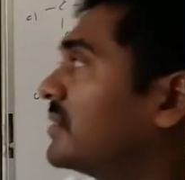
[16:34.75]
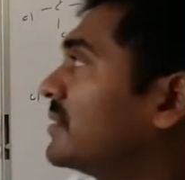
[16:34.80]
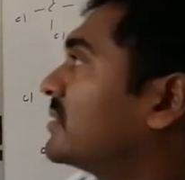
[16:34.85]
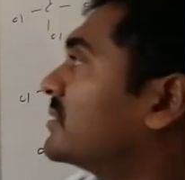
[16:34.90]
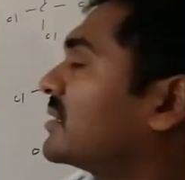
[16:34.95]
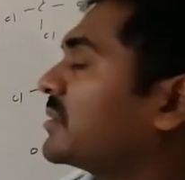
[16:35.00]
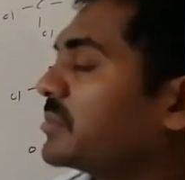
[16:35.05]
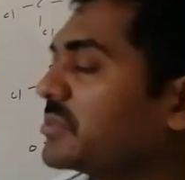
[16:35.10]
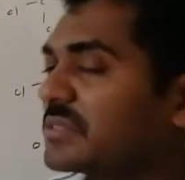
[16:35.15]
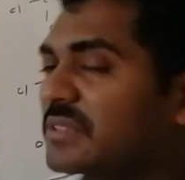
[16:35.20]

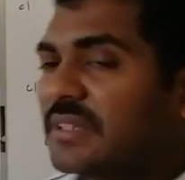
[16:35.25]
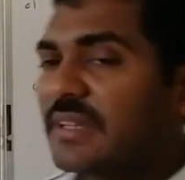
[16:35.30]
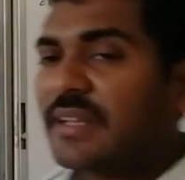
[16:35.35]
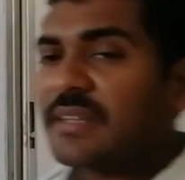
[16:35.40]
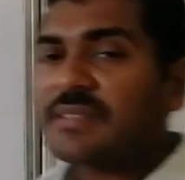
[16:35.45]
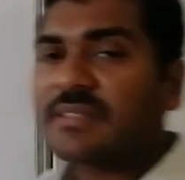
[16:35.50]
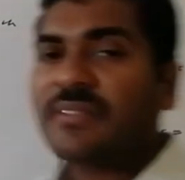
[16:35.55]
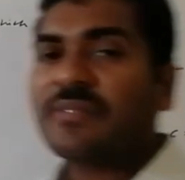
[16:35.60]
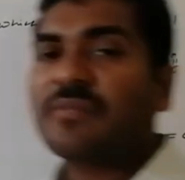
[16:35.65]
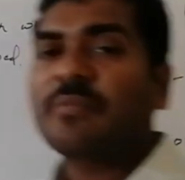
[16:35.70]
Suppose in
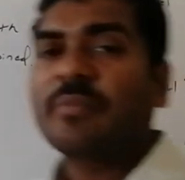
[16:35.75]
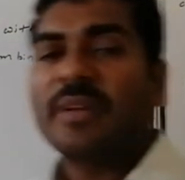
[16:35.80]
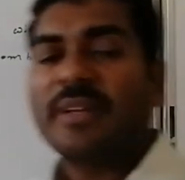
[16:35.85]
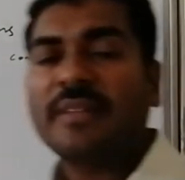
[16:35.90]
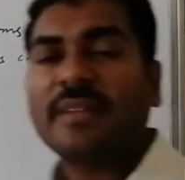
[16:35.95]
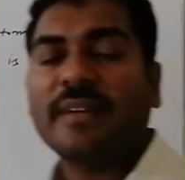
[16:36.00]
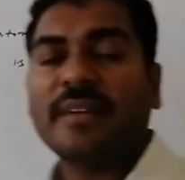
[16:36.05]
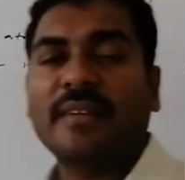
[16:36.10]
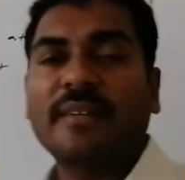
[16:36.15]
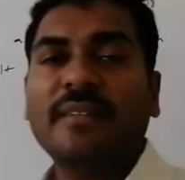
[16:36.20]
case of
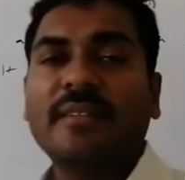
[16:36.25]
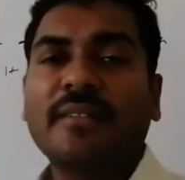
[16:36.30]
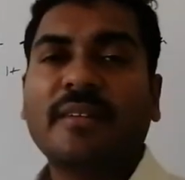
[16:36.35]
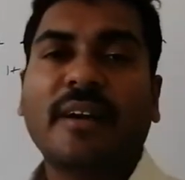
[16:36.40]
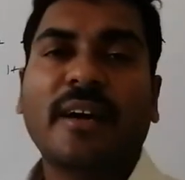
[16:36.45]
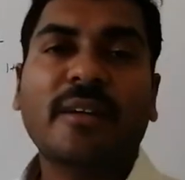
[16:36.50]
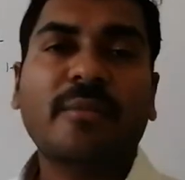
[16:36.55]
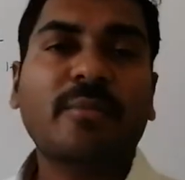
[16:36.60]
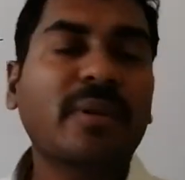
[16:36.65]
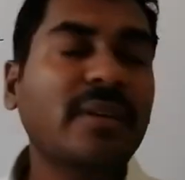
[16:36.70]
methane,
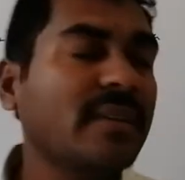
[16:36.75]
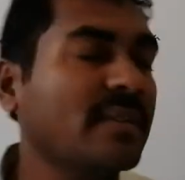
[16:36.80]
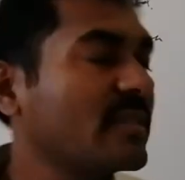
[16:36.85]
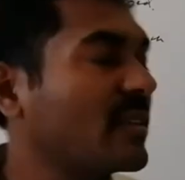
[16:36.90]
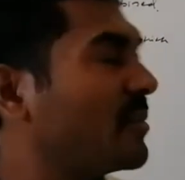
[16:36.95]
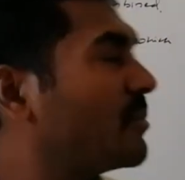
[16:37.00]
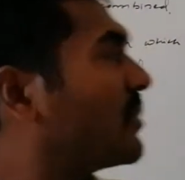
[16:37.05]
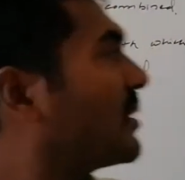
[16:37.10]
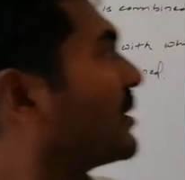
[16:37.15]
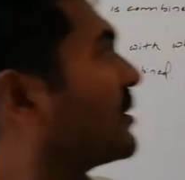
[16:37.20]
carbon is
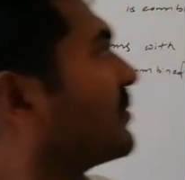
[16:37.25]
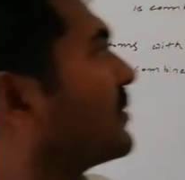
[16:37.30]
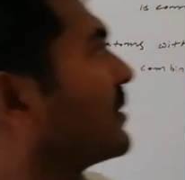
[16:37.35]
combined